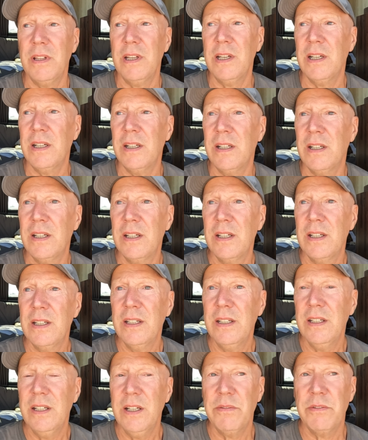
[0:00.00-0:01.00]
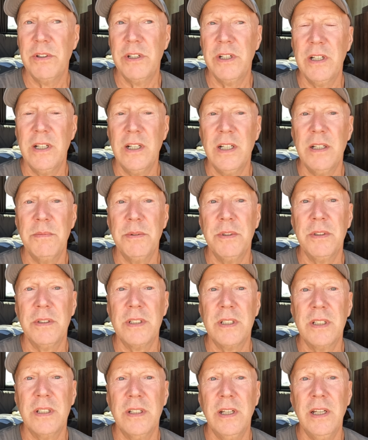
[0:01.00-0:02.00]
that every night, but
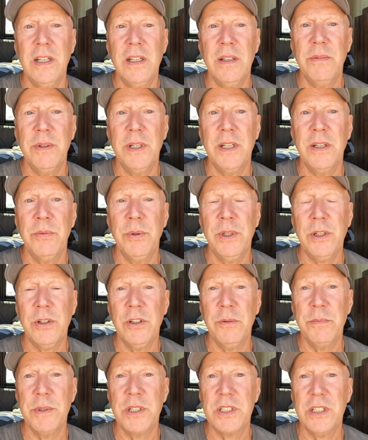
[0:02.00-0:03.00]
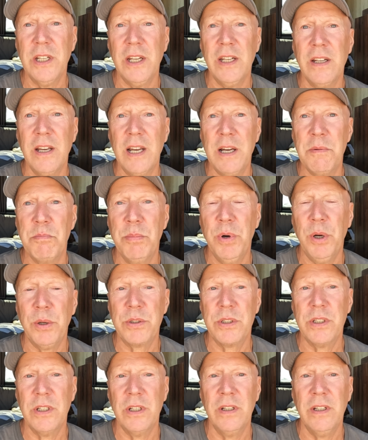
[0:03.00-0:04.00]
anyway, we're going to be staying at
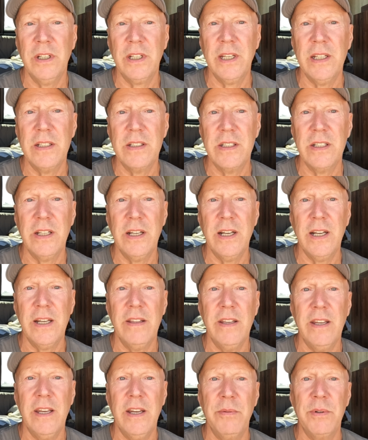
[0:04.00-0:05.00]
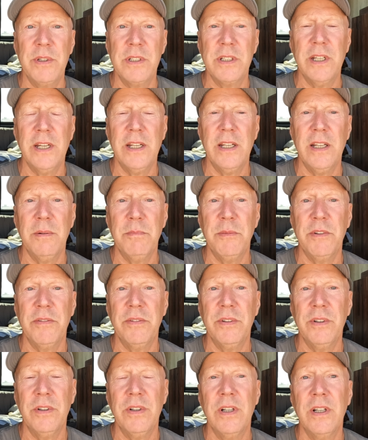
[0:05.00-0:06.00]
Amposta again tonight, the area we stayed at
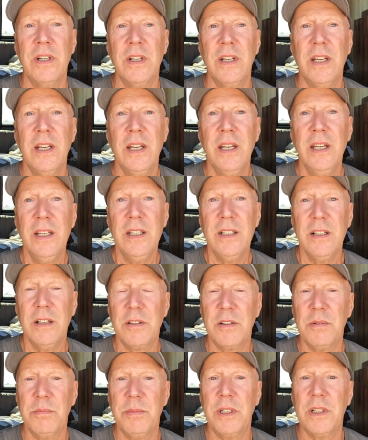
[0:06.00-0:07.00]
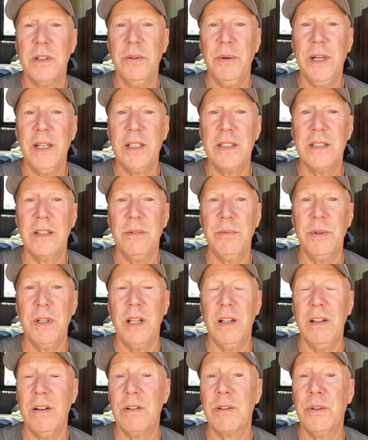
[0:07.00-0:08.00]
before. A little bit quieter, well,
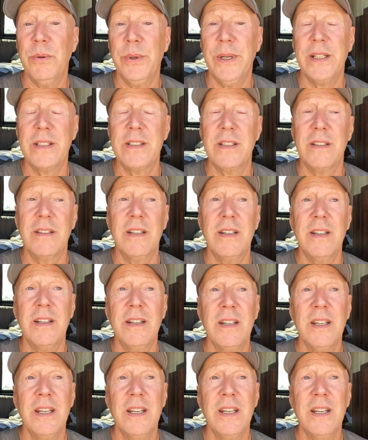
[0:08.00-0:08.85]
a lot quieter there.